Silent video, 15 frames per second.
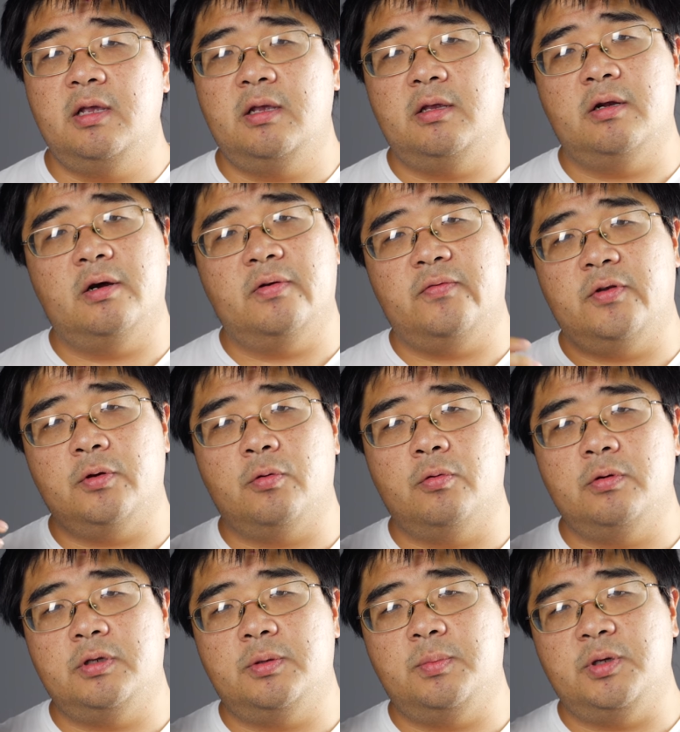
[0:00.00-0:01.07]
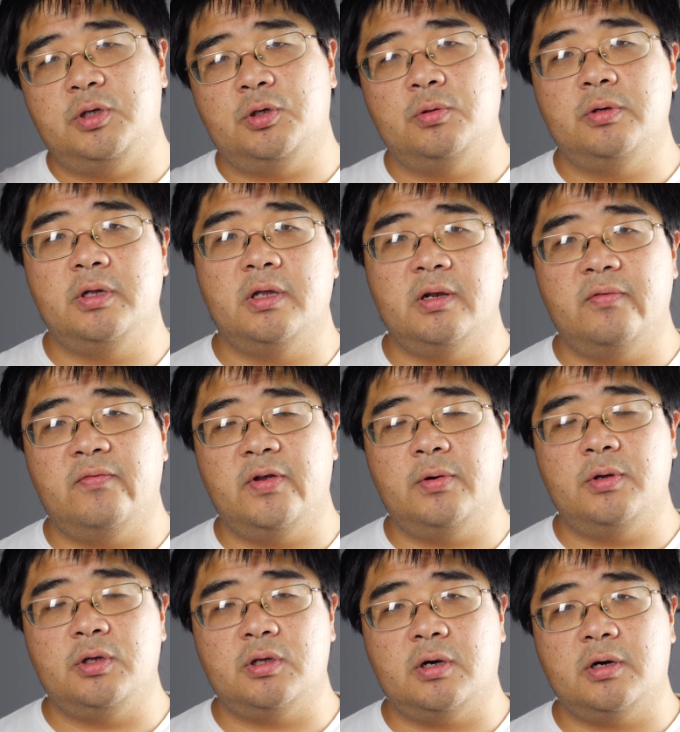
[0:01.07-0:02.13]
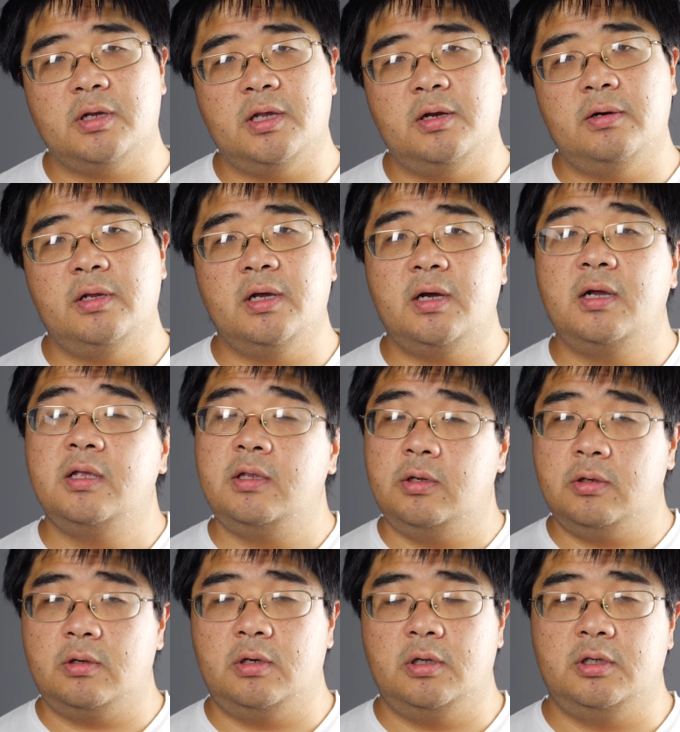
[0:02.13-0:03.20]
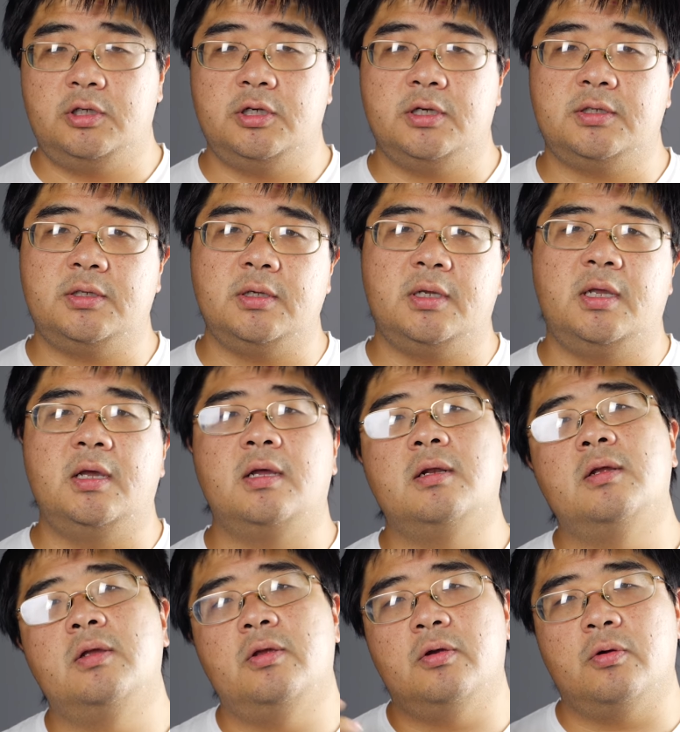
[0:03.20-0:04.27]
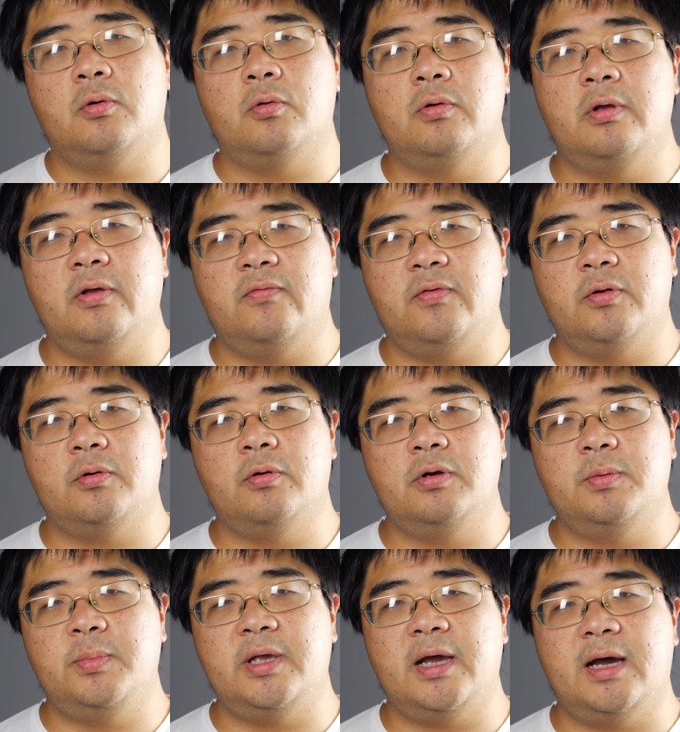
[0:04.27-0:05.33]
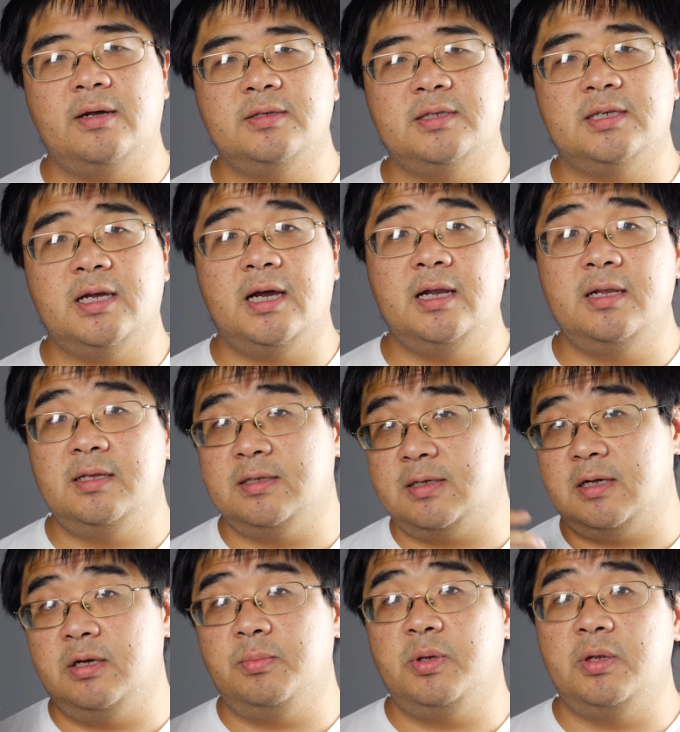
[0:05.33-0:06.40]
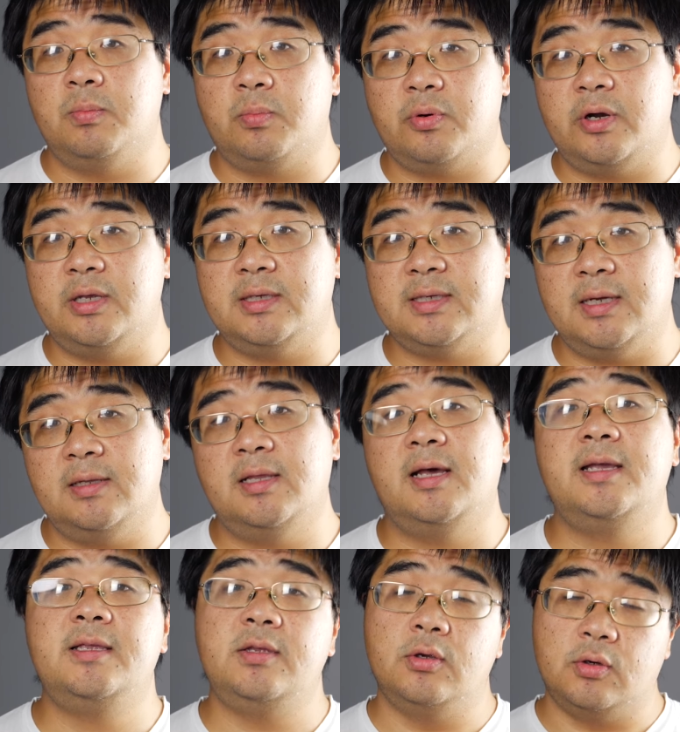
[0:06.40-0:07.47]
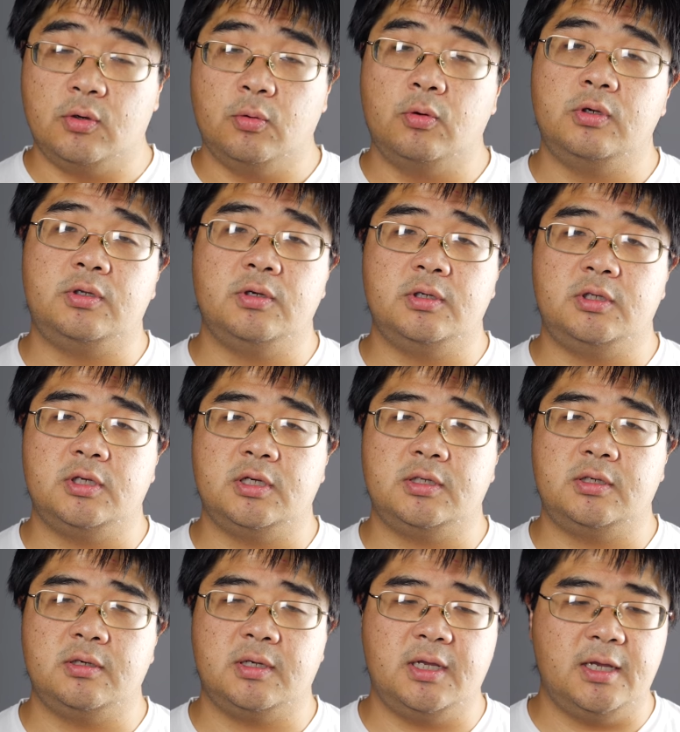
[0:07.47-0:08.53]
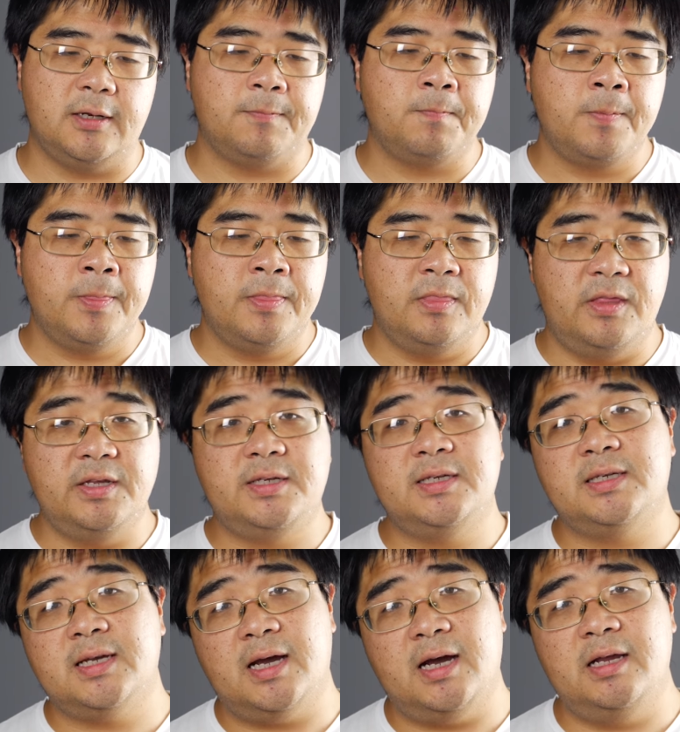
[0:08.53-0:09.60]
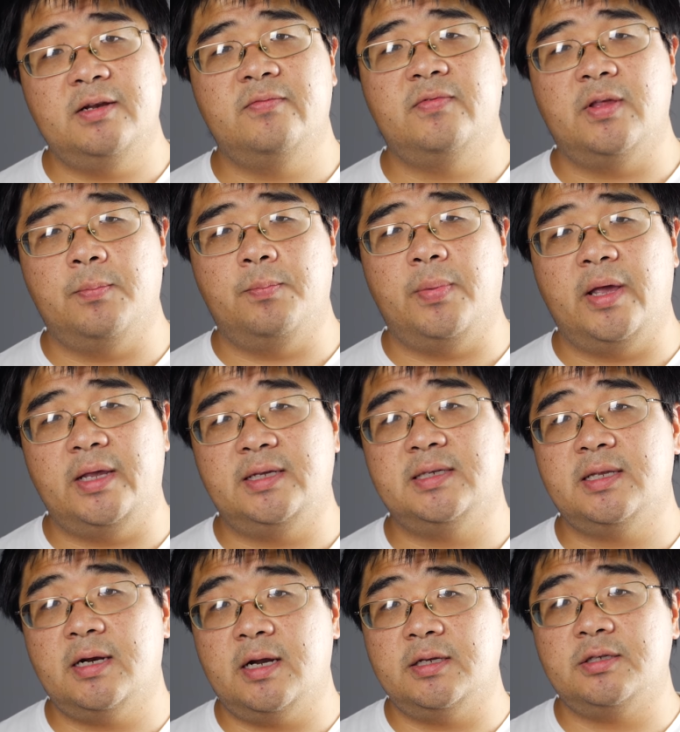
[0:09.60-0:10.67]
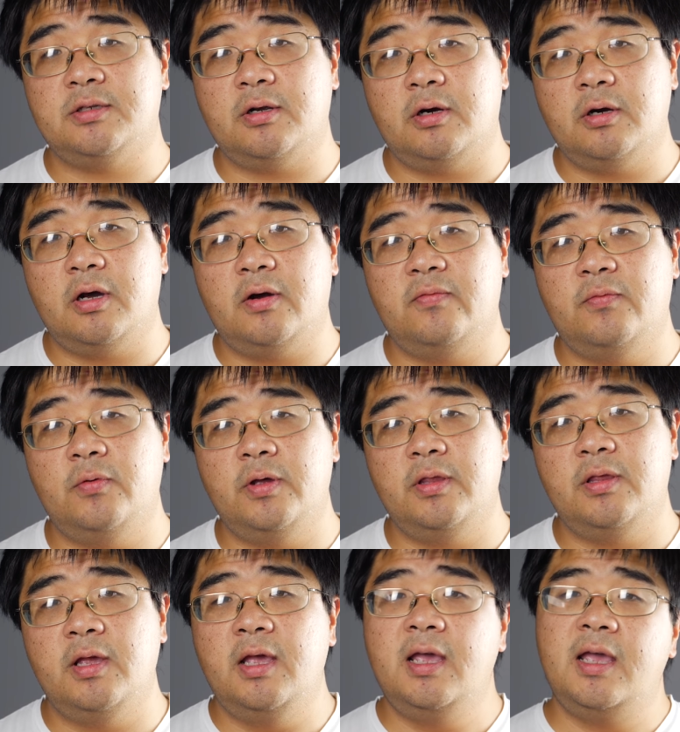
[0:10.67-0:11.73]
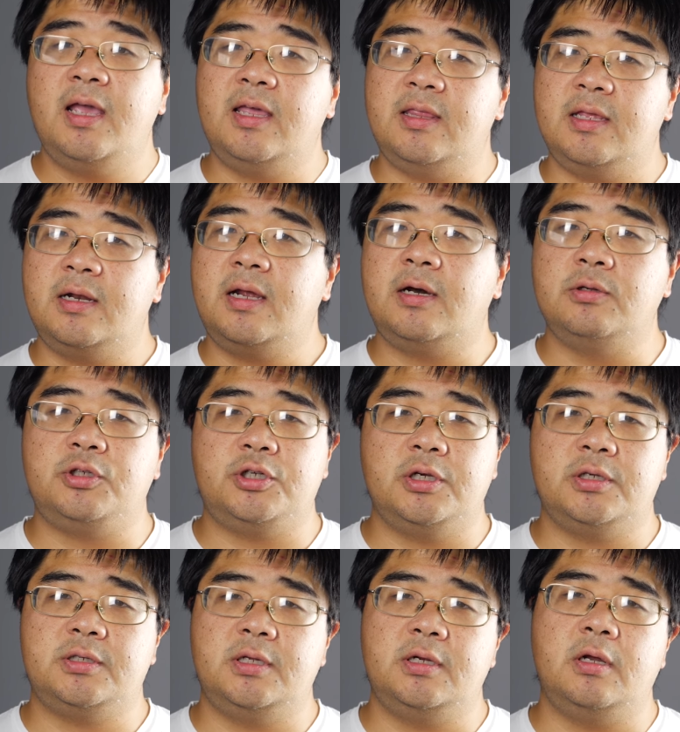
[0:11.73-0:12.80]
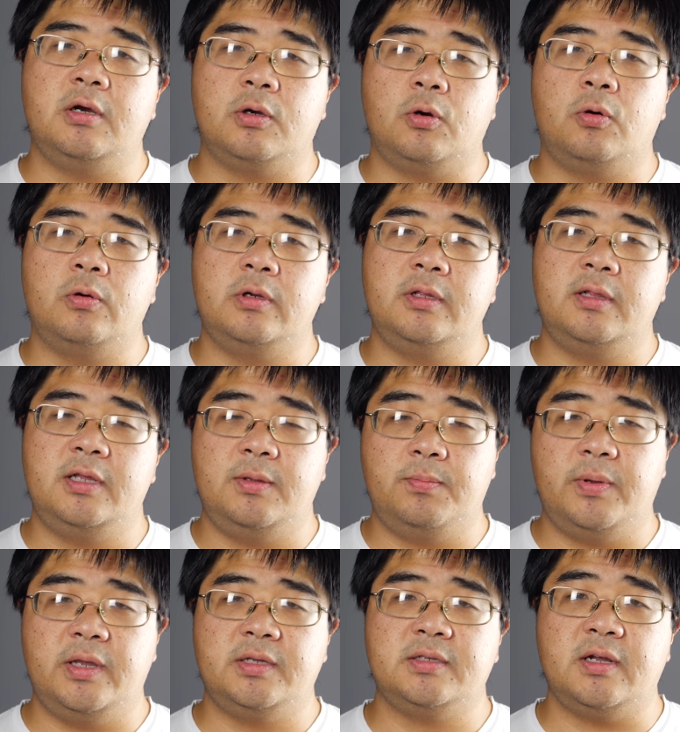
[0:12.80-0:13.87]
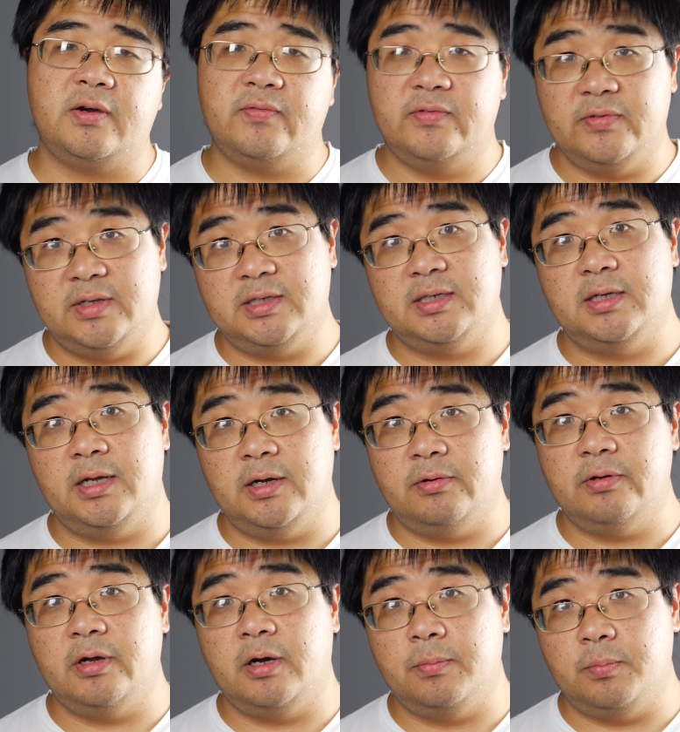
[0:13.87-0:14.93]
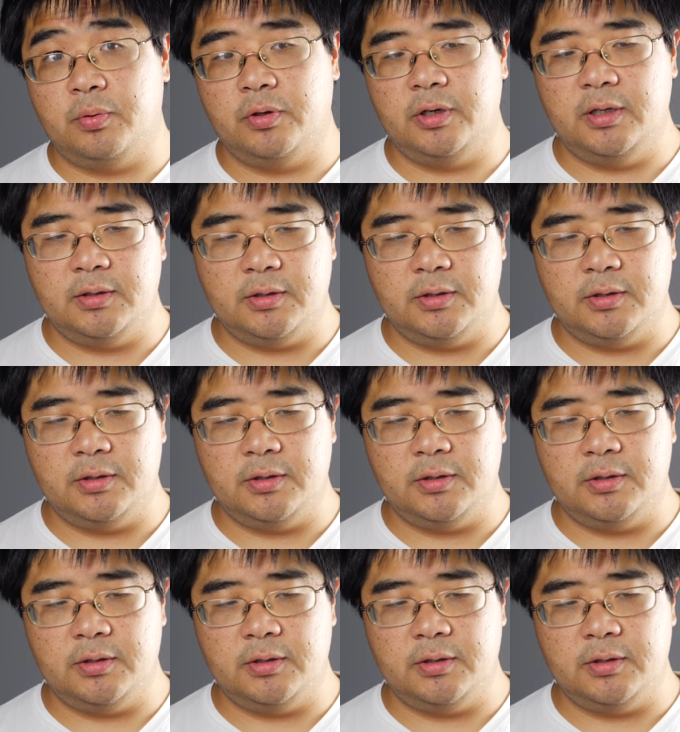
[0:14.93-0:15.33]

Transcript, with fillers: You know, if you're going to be shooting in a very dark area, you're going to adjust the kit. You're going if you're going to be outside and it's going to be in bright sunlight, you're going to adjust your kit this is kind of the base that I start off with, and then I'll adjust it accordingly based off of the scenario I'm put